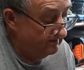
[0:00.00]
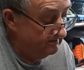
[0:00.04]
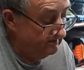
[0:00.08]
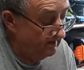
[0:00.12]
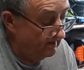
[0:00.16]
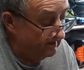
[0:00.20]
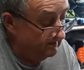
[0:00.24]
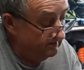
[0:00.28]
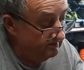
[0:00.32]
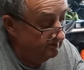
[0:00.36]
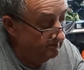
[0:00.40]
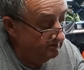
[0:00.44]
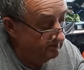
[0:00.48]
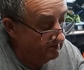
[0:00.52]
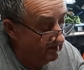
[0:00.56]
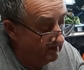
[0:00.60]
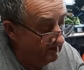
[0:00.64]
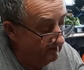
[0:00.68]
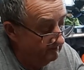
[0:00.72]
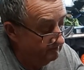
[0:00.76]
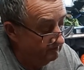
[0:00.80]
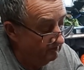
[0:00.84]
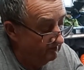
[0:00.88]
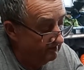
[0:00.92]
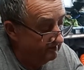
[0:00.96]
yeah, you can
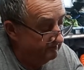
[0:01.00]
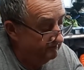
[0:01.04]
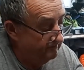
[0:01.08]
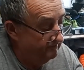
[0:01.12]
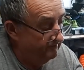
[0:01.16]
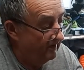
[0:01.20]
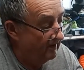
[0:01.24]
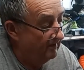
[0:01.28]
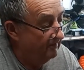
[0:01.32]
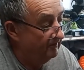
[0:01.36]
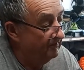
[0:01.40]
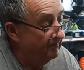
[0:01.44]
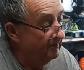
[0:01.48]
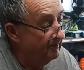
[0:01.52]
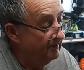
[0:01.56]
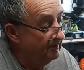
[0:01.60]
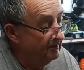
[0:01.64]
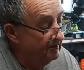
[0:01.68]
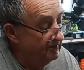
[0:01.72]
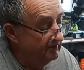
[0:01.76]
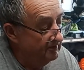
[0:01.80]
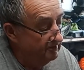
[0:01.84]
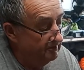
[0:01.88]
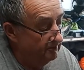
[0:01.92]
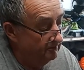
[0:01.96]
have great fun
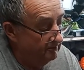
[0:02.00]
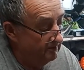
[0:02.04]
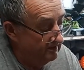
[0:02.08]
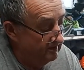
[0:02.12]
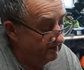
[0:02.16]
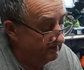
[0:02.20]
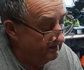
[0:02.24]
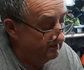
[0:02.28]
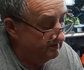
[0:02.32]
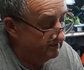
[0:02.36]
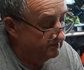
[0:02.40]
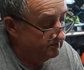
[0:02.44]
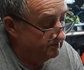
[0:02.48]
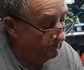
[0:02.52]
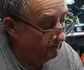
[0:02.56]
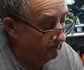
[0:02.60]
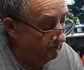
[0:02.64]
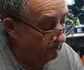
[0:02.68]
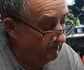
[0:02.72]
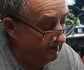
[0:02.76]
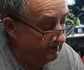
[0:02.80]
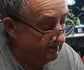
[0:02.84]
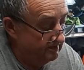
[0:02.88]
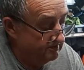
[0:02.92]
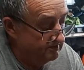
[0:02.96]
doing
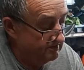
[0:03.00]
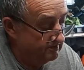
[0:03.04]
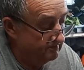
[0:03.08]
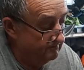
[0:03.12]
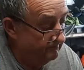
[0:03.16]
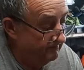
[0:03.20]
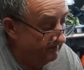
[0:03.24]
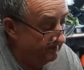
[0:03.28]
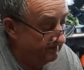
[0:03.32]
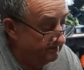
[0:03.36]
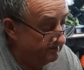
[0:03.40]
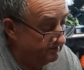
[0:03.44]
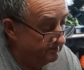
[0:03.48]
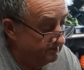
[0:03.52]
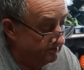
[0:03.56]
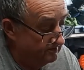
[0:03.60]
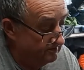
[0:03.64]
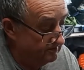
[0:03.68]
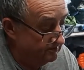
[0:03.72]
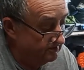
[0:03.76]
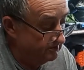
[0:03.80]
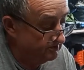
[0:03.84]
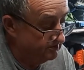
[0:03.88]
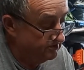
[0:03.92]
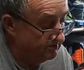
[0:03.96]
all these things. You
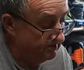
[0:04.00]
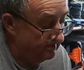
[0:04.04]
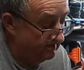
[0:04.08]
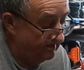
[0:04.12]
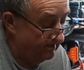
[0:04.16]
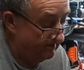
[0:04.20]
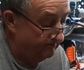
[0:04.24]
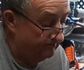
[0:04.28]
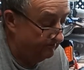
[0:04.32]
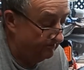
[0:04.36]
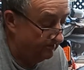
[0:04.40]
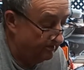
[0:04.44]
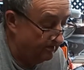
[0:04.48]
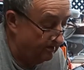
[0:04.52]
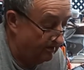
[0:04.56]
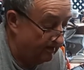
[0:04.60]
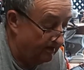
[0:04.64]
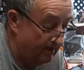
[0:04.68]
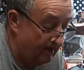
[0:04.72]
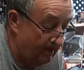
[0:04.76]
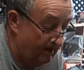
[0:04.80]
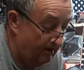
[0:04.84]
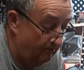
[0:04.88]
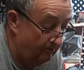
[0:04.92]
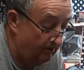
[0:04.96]
can just sit there for
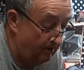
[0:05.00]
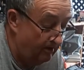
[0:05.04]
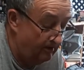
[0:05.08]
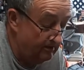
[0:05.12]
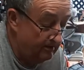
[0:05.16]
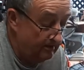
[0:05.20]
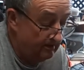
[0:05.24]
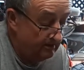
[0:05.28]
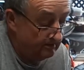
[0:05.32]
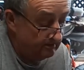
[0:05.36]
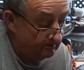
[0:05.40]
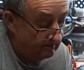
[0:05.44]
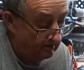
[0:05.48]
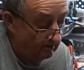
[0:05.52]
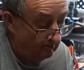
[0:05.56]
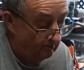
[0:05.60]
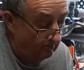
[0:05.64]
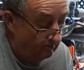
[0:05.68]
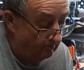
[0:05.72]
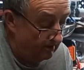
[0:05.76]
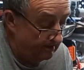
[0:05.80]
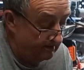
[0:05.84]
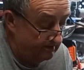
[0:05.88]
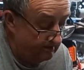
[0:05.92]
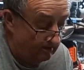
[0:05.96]
an hour, go
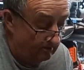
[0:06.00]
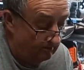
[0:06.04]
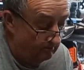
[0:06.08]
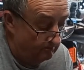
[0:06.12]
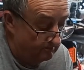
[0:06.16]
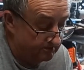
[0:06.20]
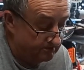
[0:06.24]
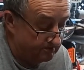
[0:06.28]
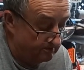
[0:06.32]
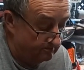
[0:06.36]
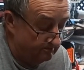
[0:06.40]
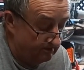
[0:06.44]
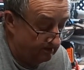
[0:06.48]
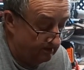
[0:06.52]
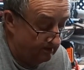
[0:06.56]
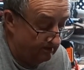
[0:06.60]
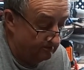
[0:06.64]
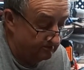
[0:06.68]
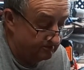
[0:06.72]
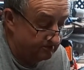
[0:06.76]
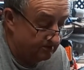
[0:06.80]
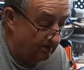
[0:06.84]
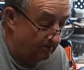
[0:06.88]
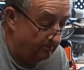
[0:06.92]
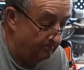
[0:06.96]
away, get on with something
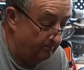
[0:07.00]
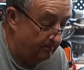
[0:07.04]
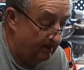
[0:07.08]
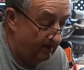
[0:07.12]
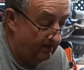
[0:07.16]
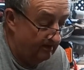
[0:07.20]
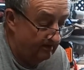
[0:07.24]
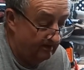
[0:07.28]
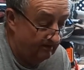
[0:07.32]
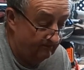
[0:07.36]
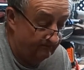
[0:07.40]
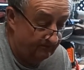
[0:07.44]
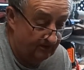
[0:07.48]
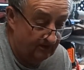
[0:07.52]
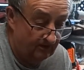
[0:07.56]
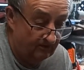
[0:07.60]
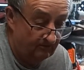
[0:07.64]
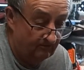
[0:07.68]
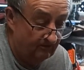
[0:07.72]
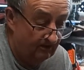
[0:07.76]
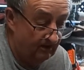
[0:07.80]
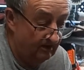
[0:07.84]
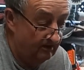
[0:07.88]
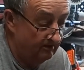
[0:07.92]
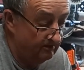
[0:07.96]
else, come back, have
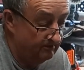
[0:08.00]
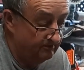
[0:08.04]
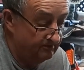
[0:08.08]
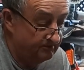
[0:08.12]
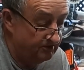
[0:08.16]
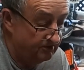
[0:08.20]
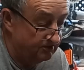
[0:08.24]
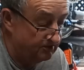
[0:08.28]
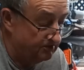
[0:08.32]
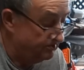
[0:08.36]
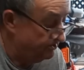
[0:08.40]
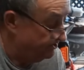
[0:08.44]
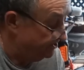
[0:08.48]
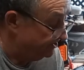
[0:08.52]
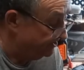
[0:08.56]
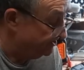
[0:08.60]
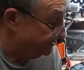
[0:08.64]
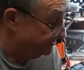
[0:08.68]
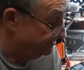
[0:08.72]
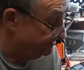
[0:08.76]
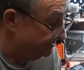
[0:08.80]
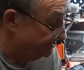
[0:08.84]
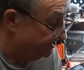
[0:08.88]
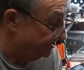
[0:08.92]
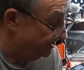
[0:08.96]
another hour,
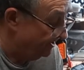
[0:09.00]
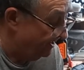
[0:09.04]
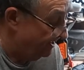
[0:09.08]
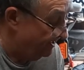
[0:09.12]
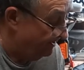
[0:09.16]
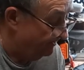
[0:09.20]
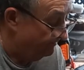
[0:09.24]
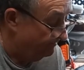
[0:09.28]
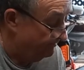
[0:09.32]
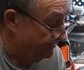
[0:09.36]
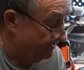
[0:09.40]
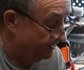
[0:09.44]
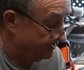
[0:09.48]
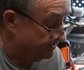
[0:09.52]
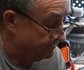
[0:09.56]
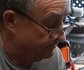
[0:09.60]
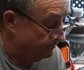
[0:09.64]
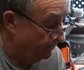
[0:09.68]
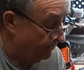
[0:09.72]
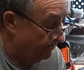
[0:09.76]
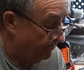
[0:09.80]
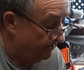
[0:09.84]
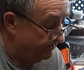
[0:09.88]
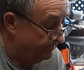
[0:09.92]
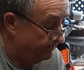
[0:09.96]
just chill out. That's
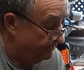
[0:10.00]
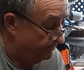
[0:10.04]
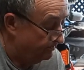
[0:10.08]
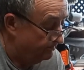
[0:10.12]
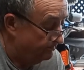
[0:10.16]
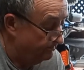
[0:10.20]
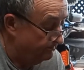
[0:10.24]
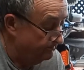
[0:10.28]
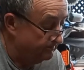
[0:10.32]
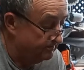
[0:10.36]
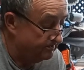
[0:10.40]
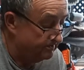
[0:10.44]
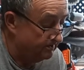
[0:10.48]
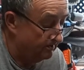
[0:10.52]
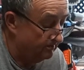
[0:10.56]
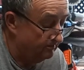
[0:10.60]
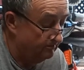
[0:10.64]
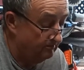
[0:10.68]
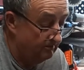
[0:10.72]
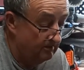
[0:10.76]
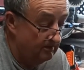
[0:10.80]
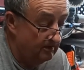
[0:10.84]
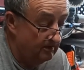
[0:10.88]
what I do. So